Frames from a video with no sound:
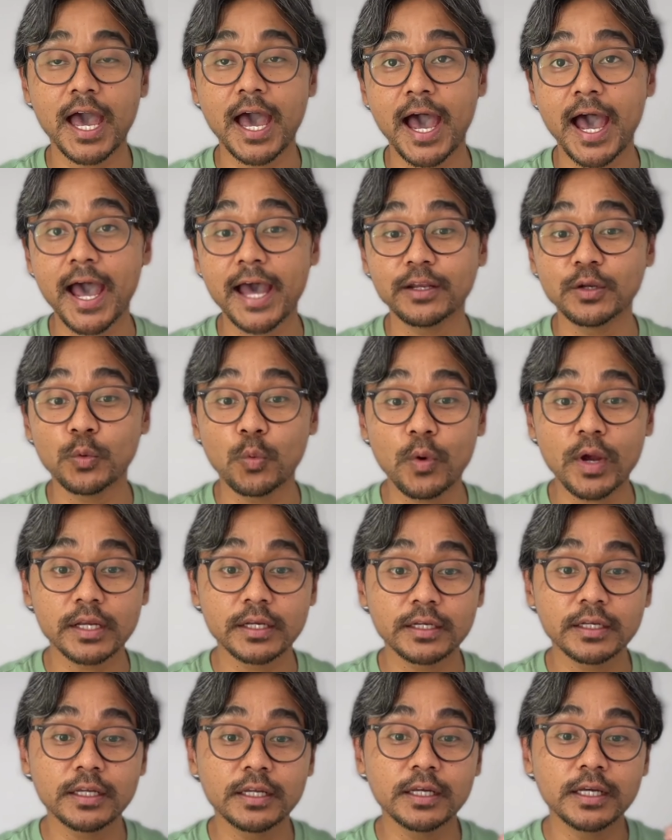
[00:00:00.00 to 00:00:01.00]
And
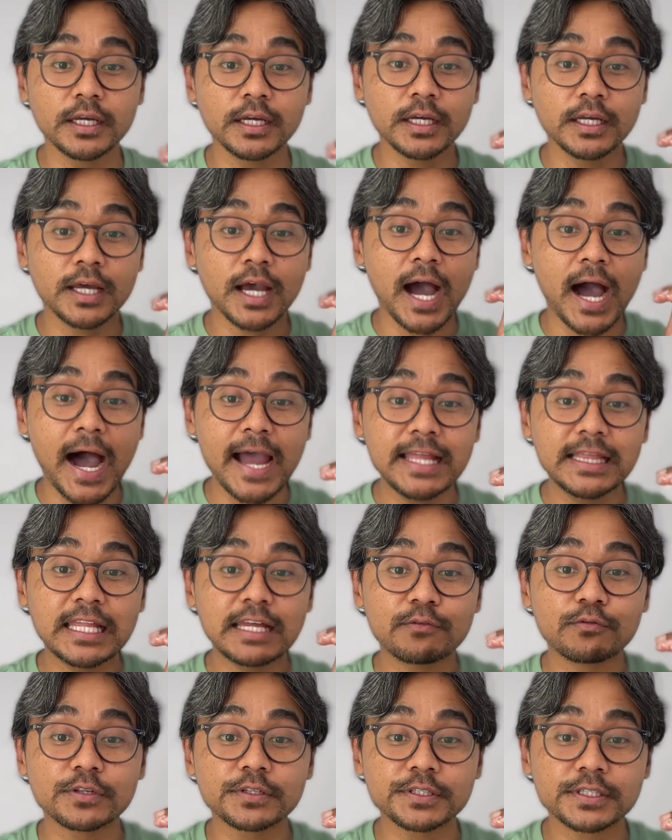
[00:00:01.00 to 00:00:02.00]
when high
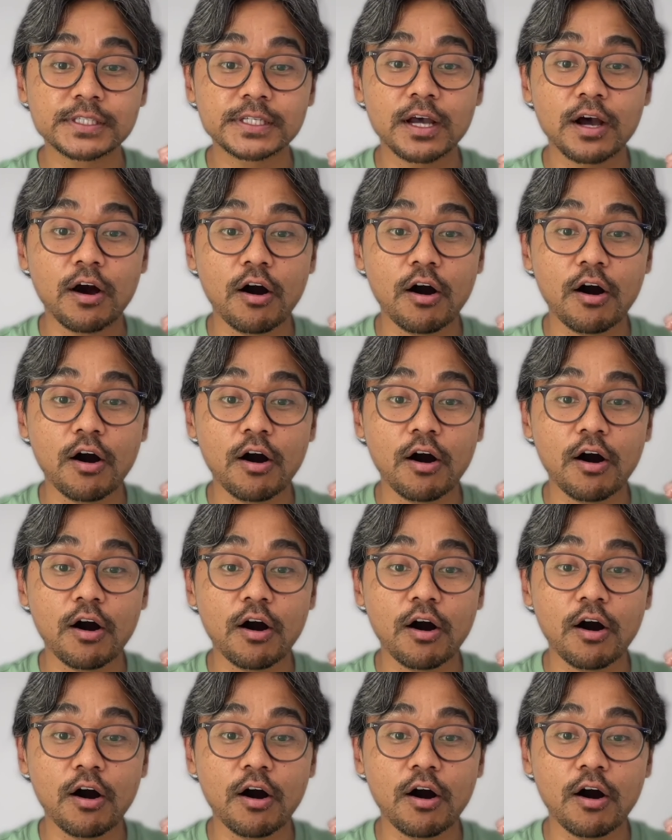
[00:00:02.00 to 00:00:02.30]
levels